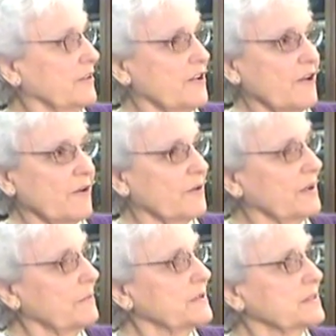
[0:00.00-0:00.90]
No,
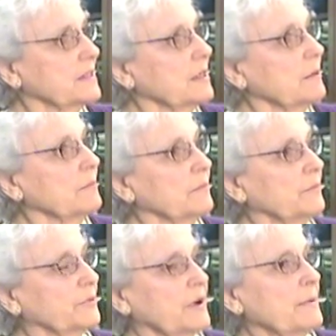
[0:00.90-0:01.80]
it was
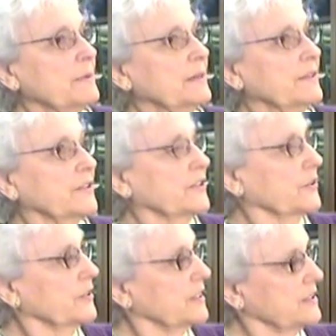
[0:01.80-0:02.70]
probably in the
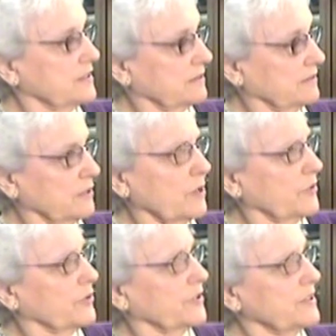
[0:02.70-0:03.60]
30s, low
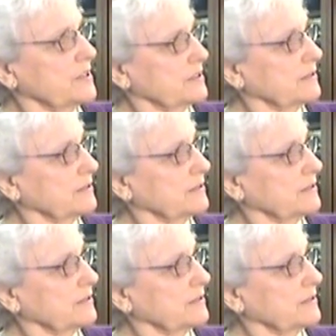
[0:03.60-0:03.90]
30s.